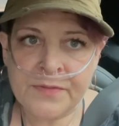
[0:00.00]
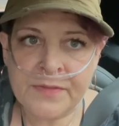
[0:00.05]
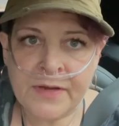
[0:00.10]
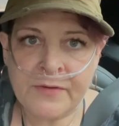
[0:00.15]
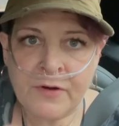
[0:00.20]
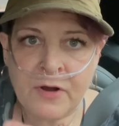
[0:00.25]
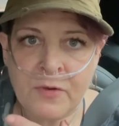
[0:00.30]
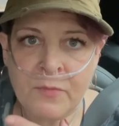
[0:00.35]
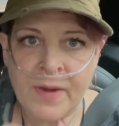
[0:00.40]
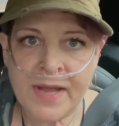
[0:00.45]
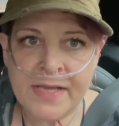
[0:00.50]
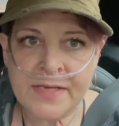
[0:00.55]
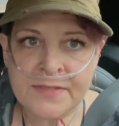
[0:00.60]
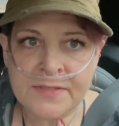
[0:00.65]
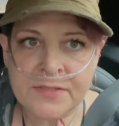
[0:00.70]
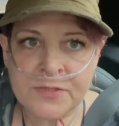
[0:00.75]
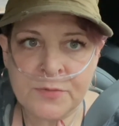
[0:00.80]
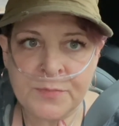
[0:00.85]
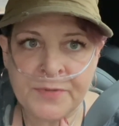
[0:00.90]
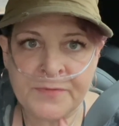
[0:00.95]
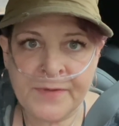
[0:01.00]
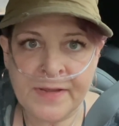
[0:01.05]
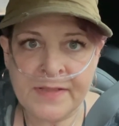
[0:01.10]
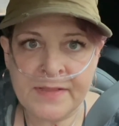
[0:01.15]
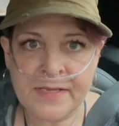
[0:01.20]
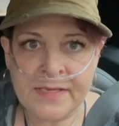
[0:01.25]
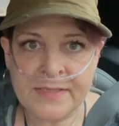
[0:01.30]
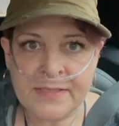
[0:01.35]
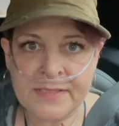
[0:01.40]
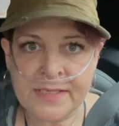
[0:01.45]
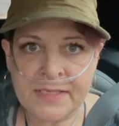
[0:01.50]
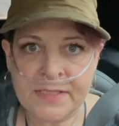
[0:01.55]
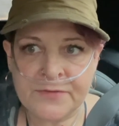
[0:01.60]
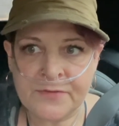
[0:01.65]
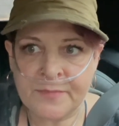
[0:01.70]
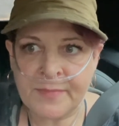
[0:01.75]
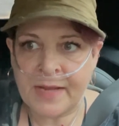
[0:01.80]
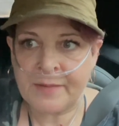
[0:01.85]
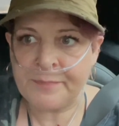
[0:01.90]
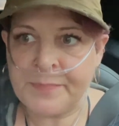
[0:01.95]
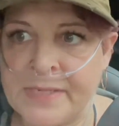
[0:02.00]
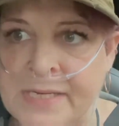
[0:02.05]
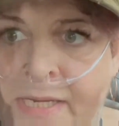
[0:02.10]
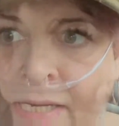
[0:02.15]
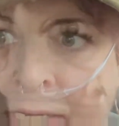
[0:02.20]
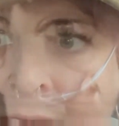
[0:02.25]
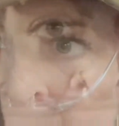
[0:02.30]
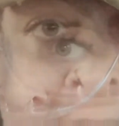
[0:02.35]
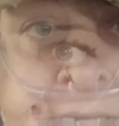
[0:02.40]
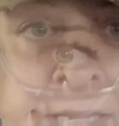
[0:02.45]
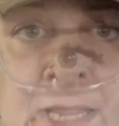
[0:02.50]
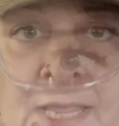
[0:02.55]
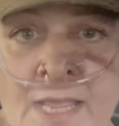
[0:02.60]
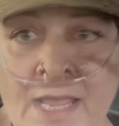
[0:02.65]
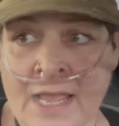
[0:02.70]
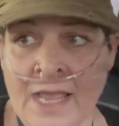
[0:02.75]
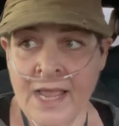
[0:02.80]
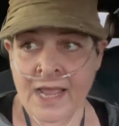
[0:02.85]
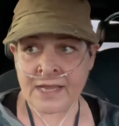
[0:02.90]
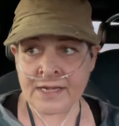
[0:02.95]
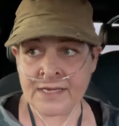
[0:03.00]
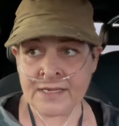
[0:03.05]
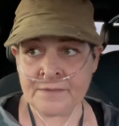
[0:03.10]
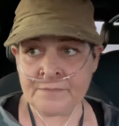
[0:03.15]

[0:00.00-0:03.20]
there are ways to prevent these things from happening, and it